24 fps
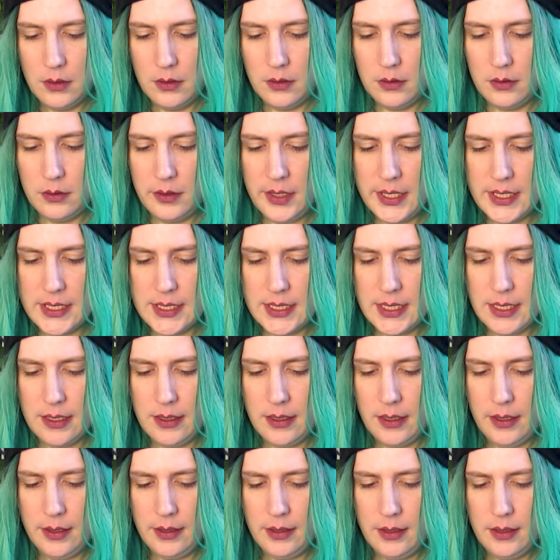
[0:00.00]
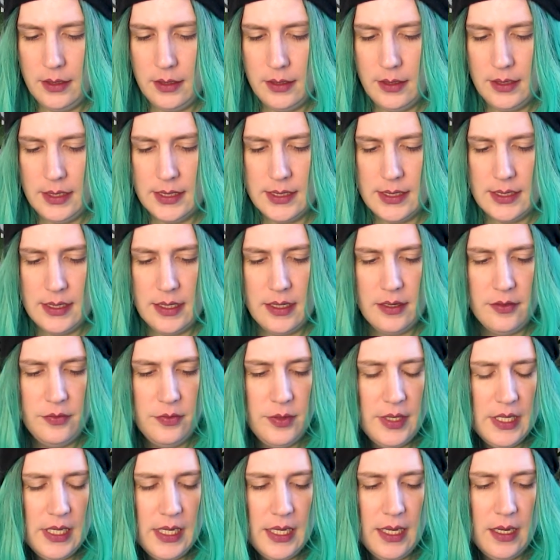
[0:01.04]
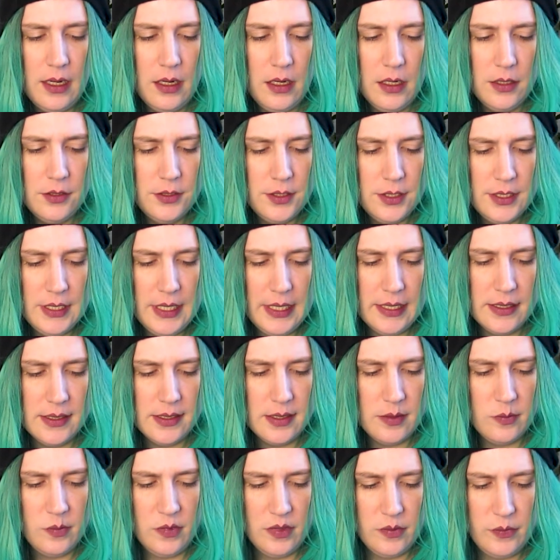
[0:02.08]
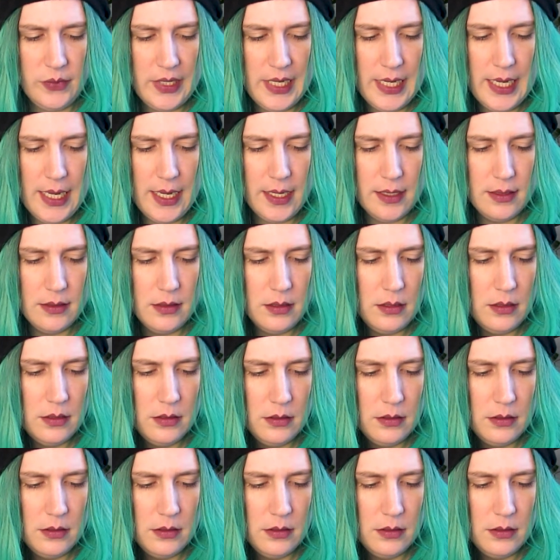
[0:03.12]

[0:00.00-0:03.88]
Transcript: Alright Tinder, let's see if we can get a hundred dates in one weekend.